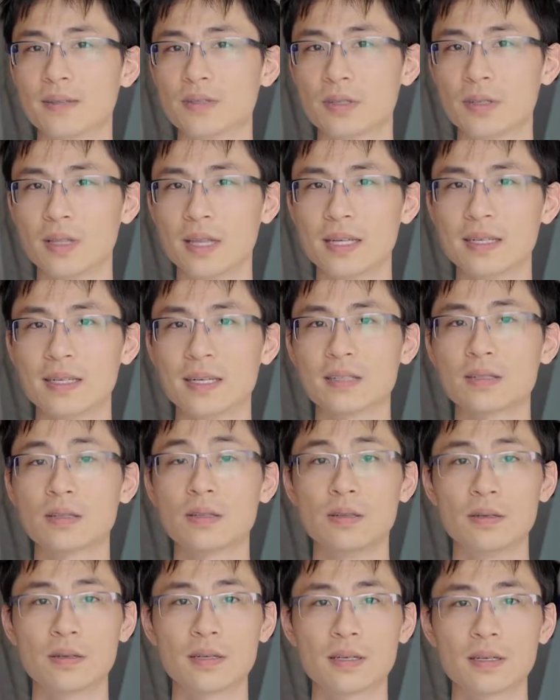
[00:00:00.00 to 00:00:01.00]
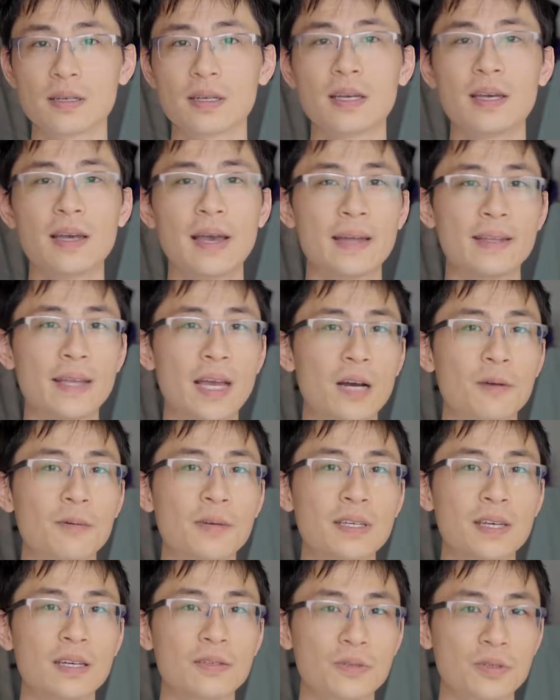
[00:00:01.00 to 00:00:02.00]
So let us look at how
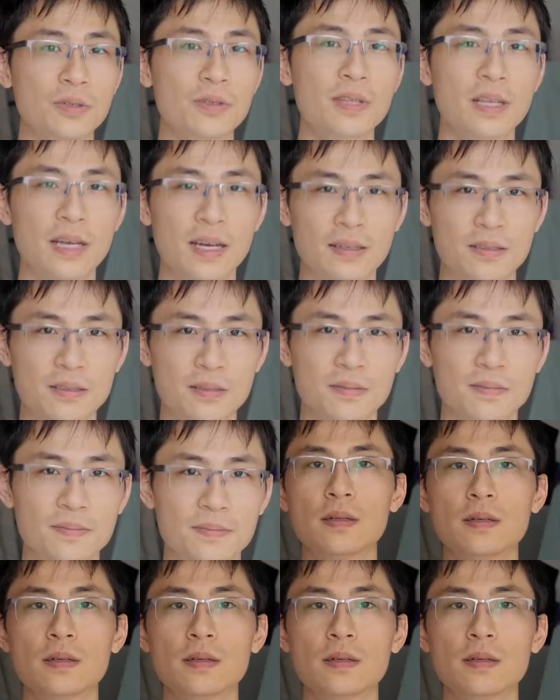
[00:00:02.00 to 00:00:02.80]
we can do that.